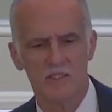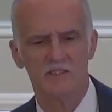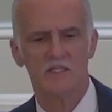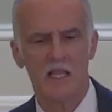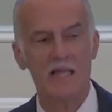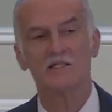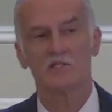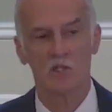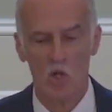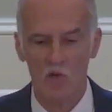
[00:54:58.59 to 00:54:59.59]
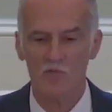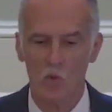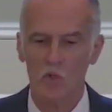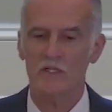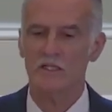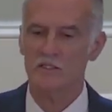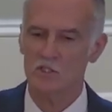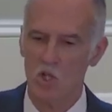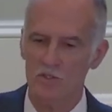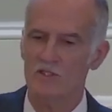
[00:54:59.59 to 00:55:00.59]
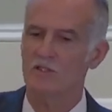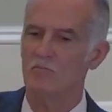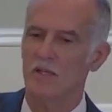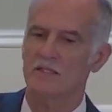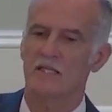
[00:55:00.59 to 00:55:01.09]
But his delight is in the law of the Lord, and in his law doth he